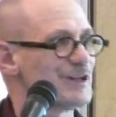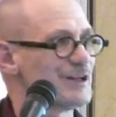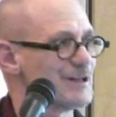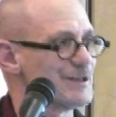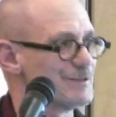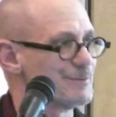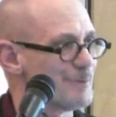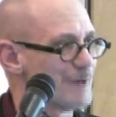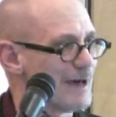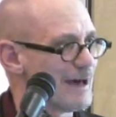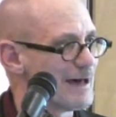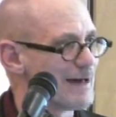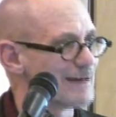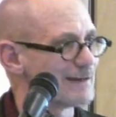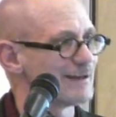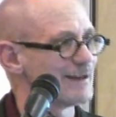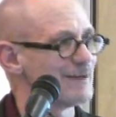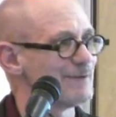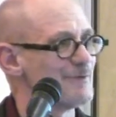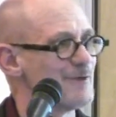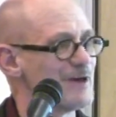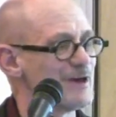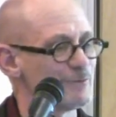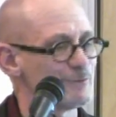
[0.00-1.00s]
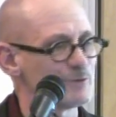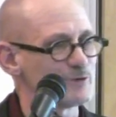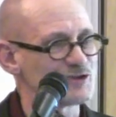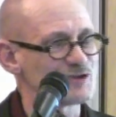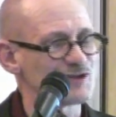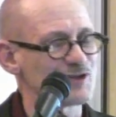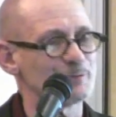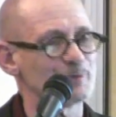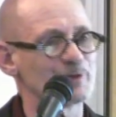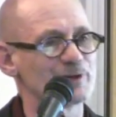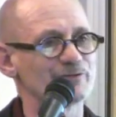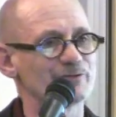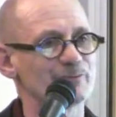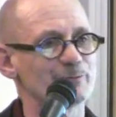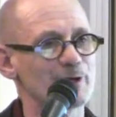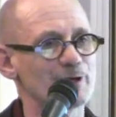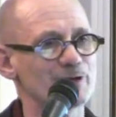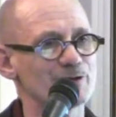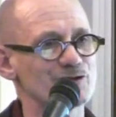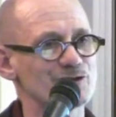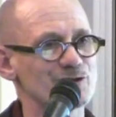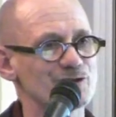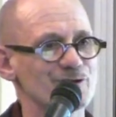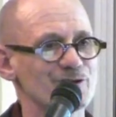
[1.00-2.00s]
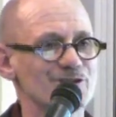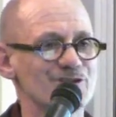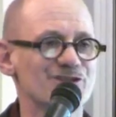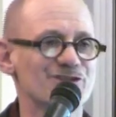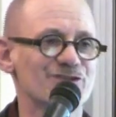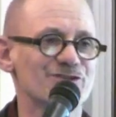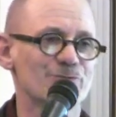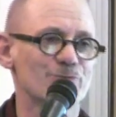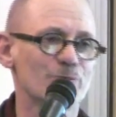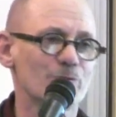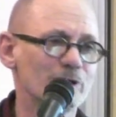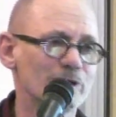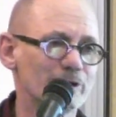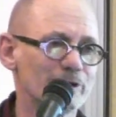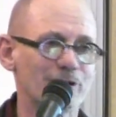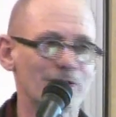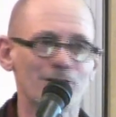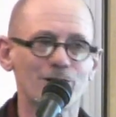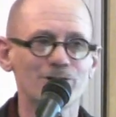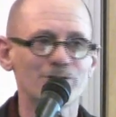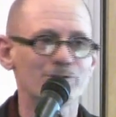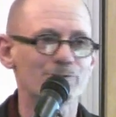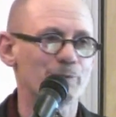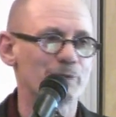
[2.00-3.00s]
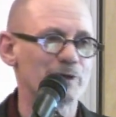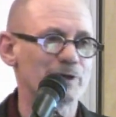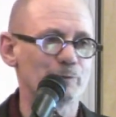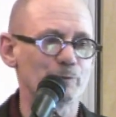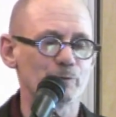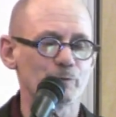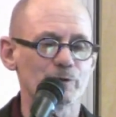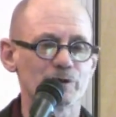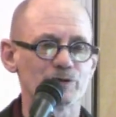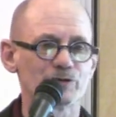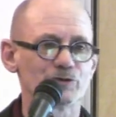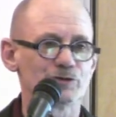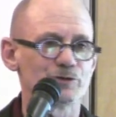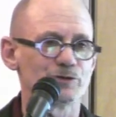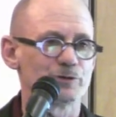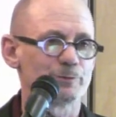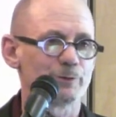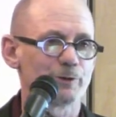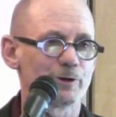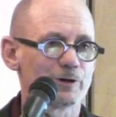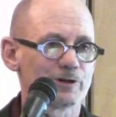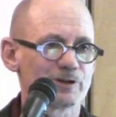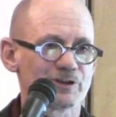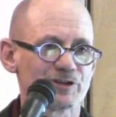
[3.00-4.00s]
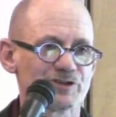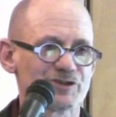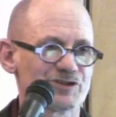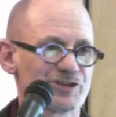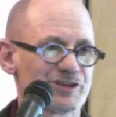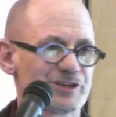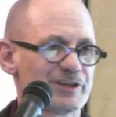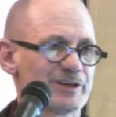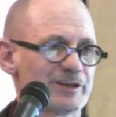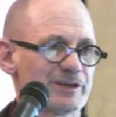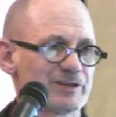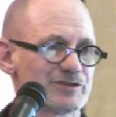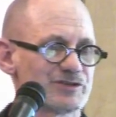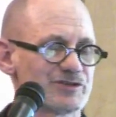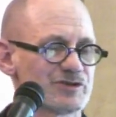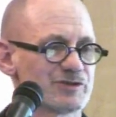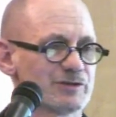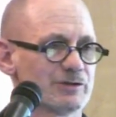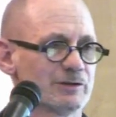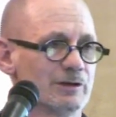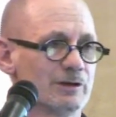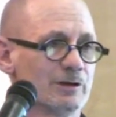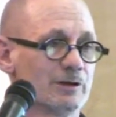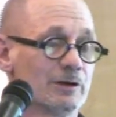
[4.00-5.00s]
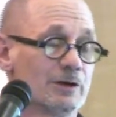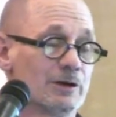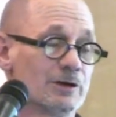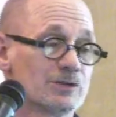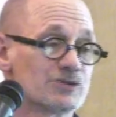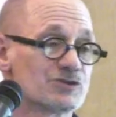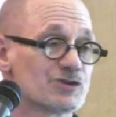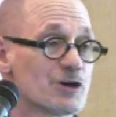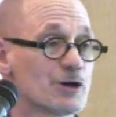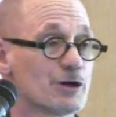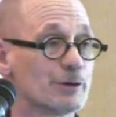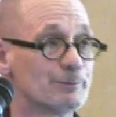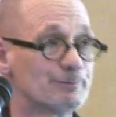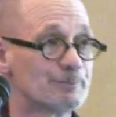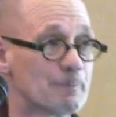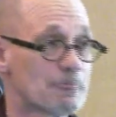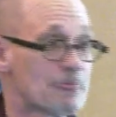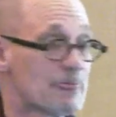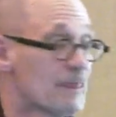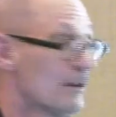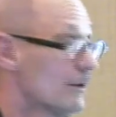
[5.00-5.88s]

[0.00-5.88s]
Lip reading: getting back, I met with somebody from Algeria who says, really, all people want to do in a park is kiss. So